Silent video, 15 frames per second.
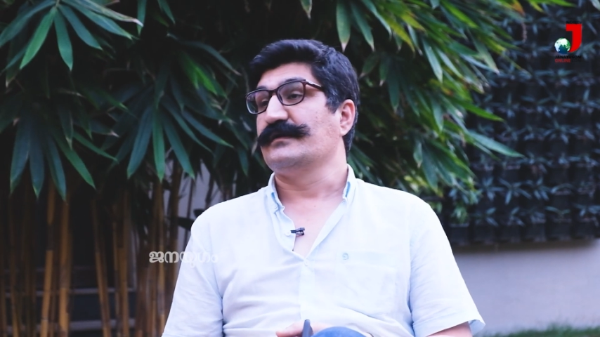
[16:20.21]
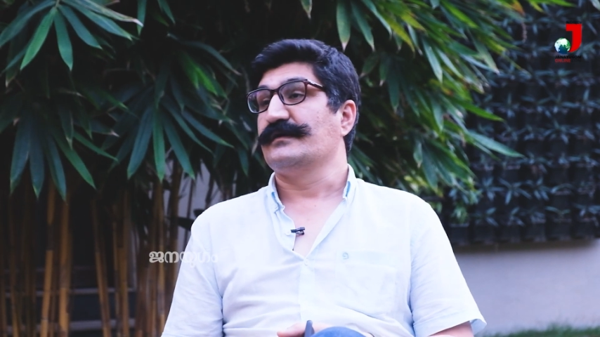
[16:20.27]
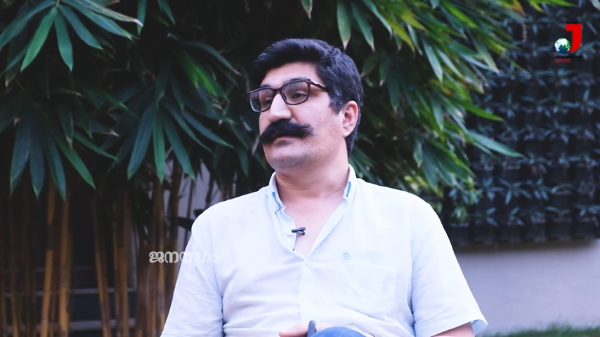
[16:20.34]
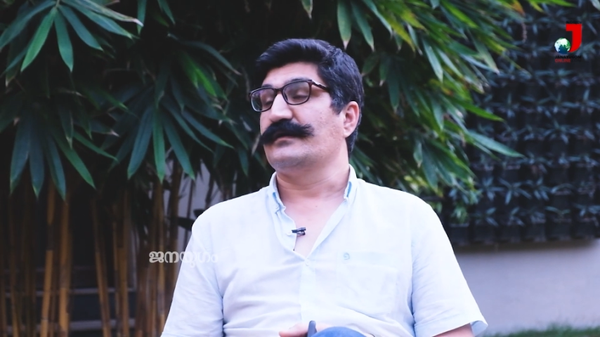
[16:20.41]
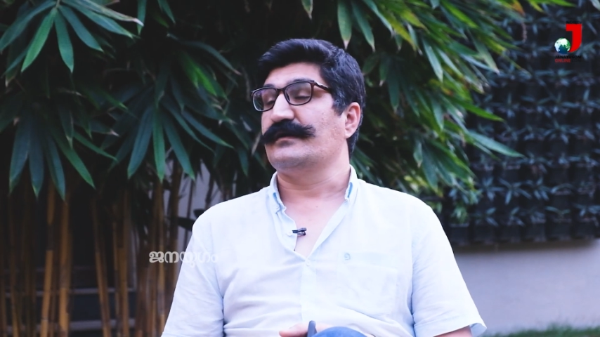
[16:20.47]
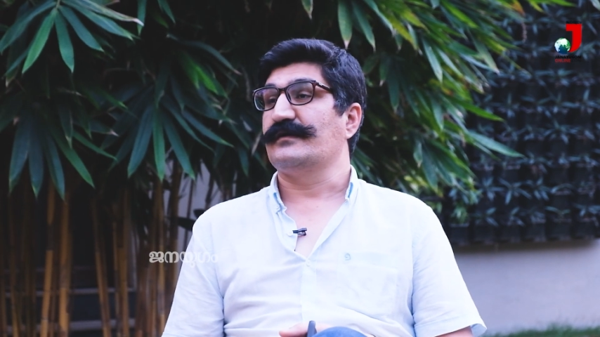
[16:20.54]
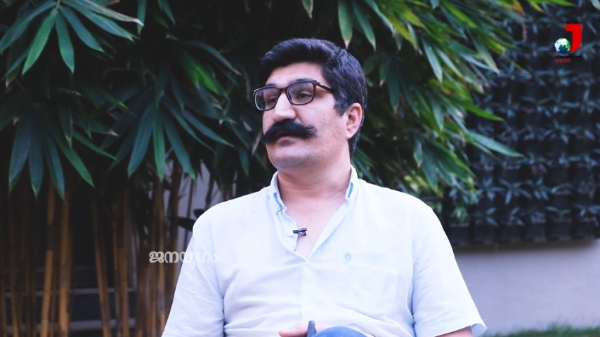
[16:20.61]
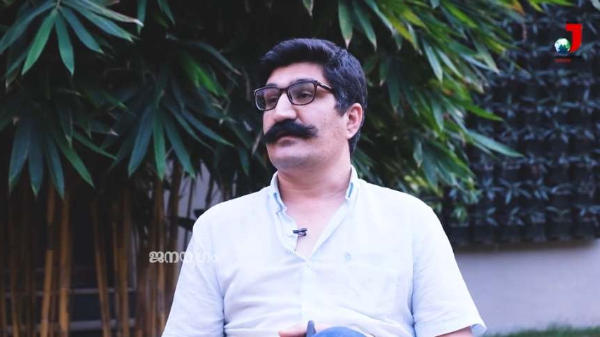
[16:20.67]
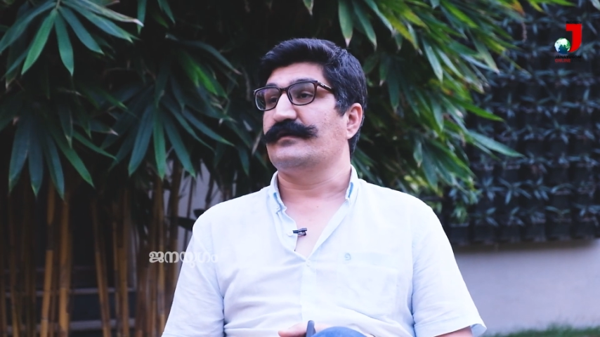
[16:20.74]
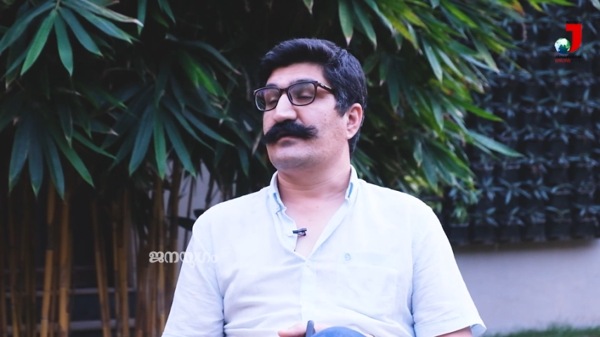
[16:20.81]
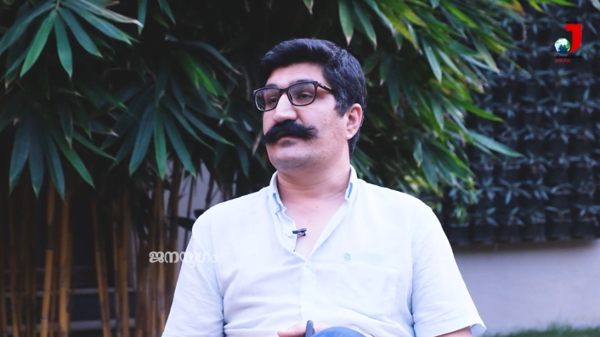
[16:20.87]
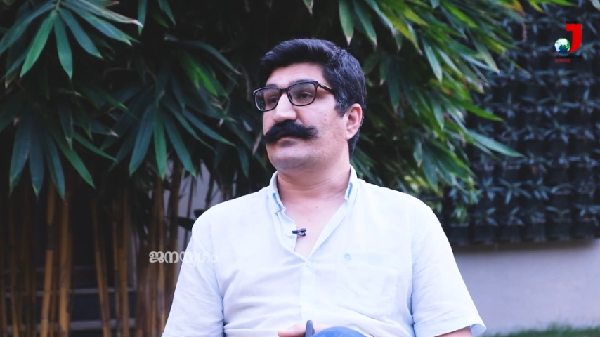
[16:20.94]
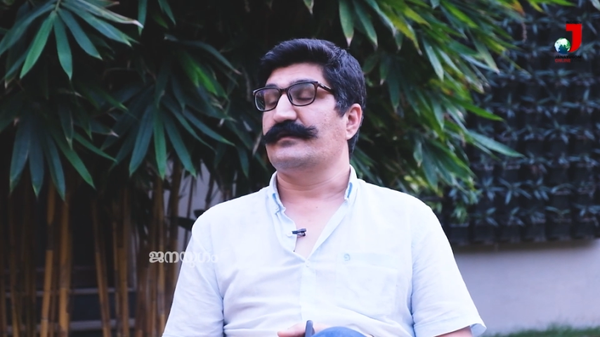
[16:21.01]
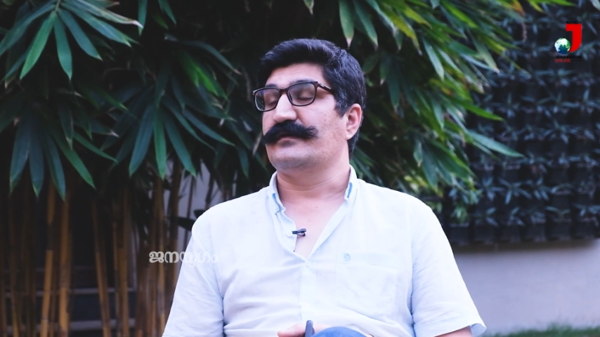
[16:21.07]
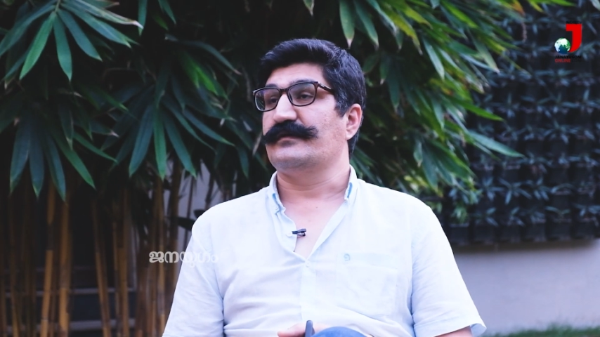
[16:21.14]

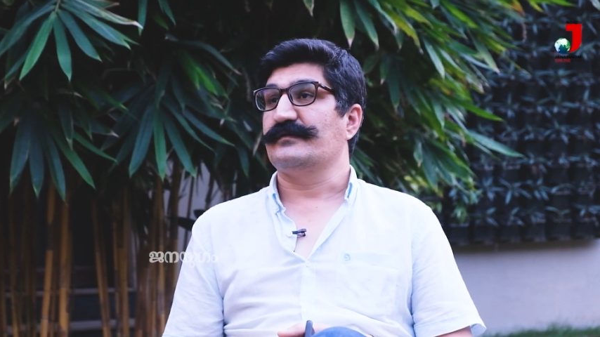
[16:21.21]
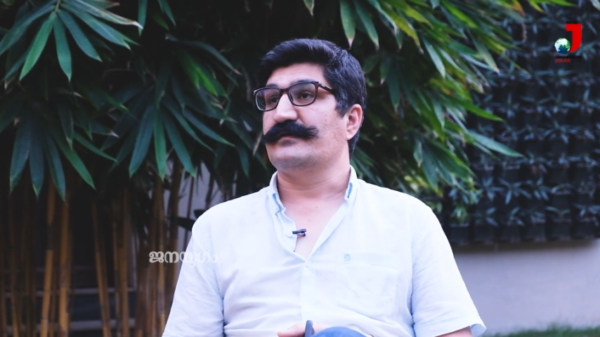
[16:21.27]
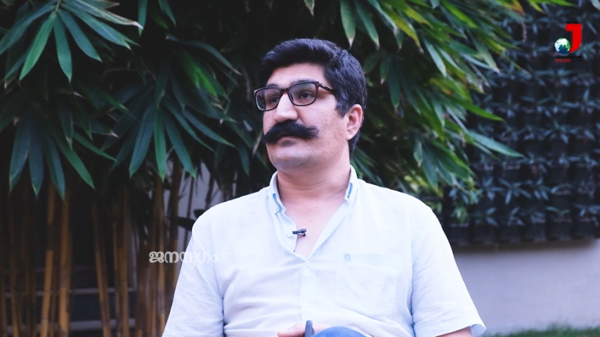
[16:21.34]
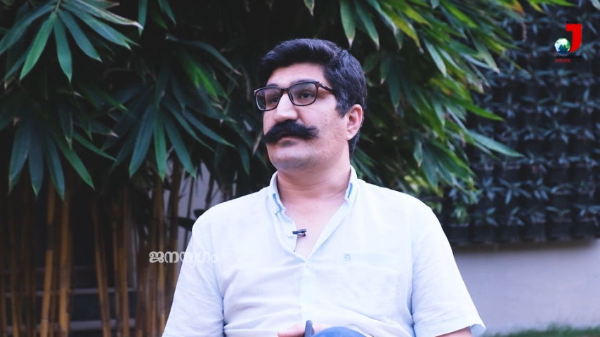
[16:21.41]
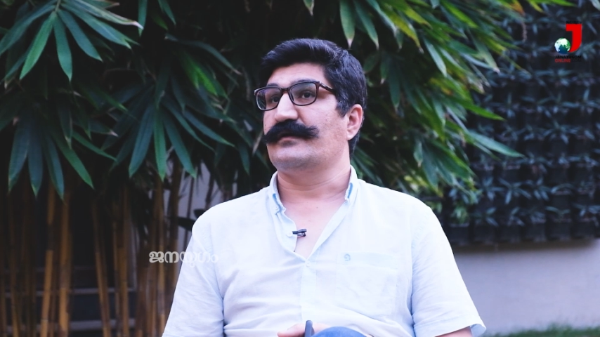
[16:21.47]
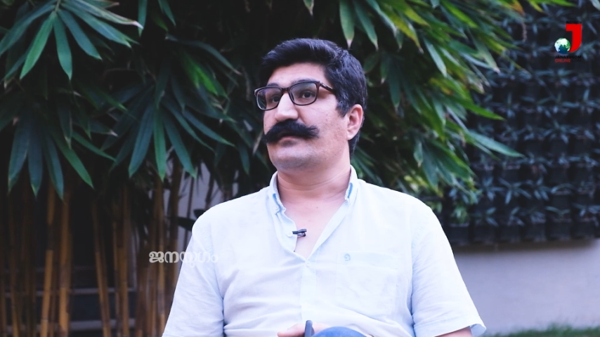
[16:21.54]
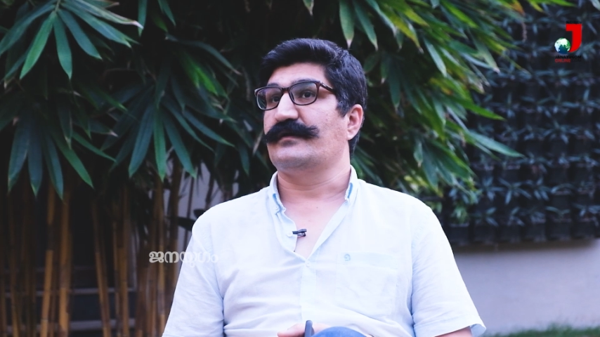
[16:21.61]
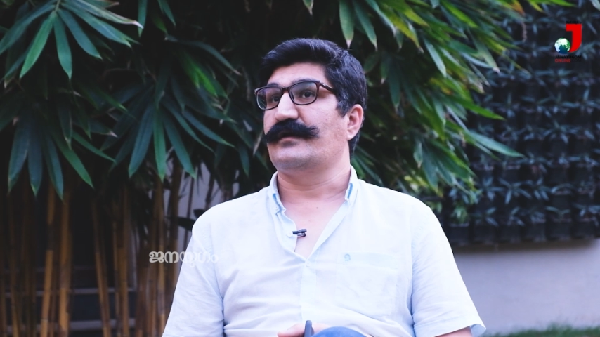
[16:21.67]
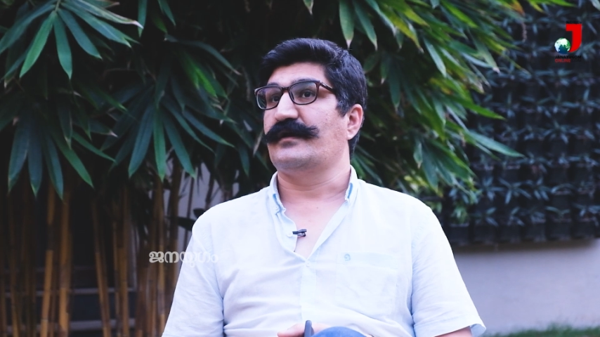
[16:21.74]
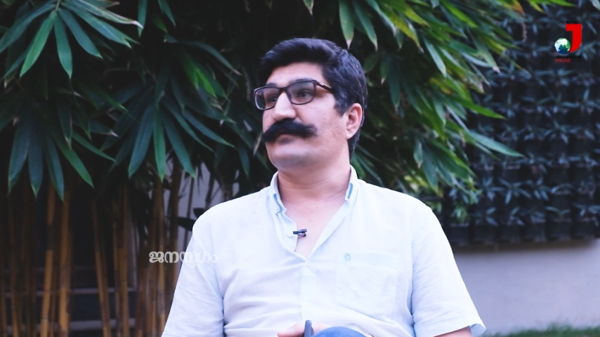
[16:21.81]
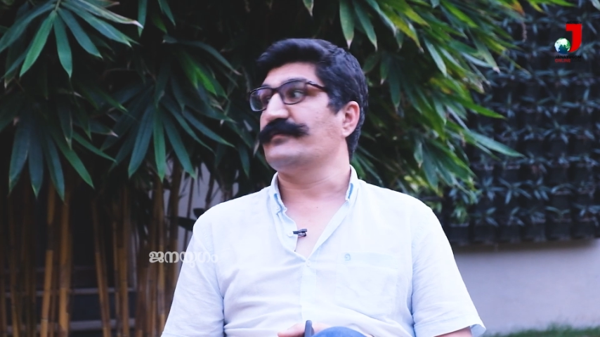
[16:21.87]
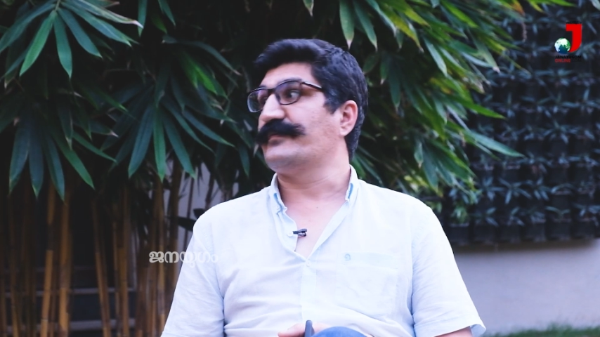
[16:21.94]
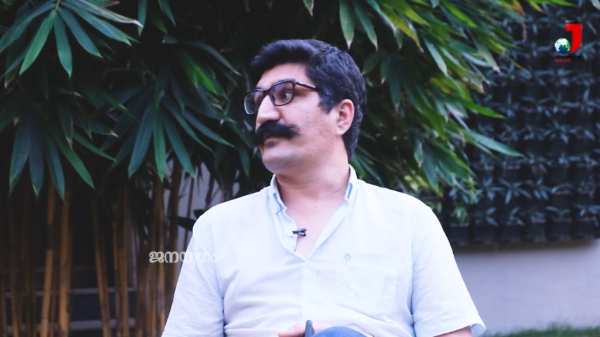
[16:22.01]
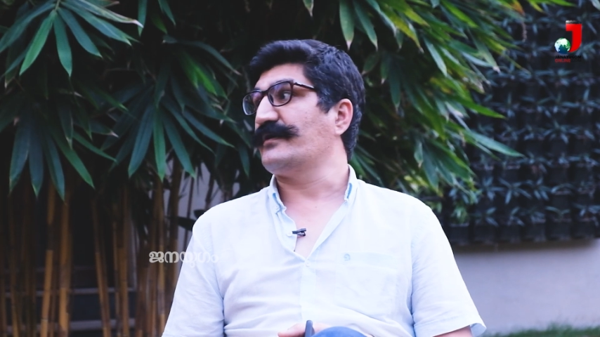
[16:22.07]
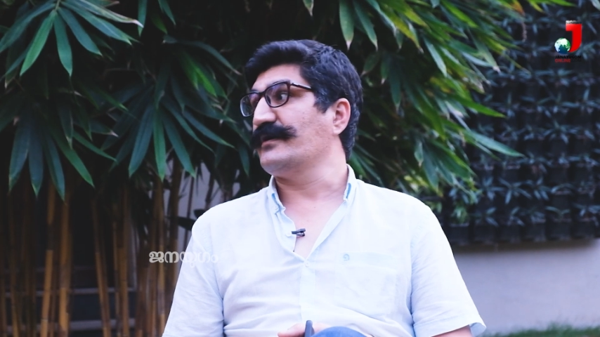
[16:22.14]
and
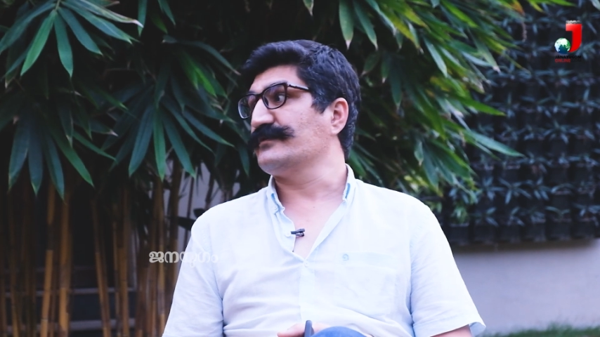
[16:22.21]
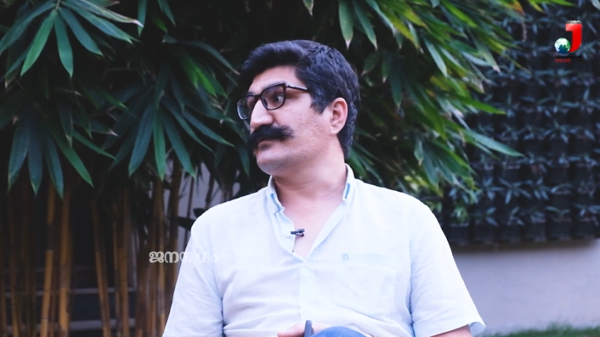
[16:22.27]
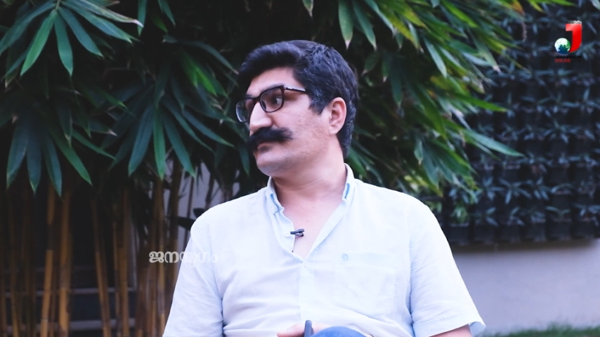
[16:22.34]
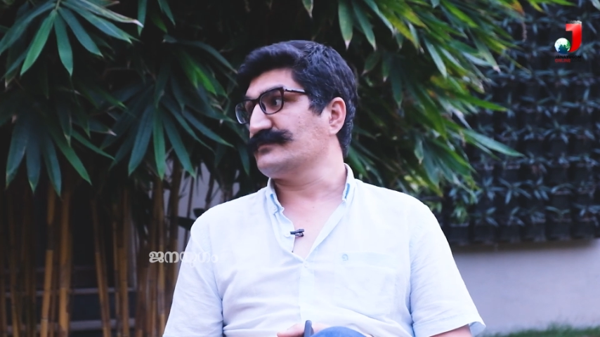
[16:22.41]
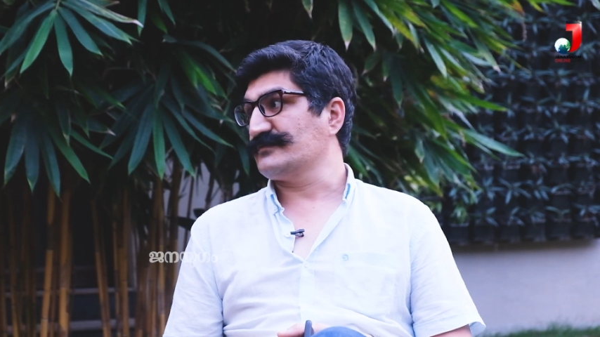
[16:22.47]
the pride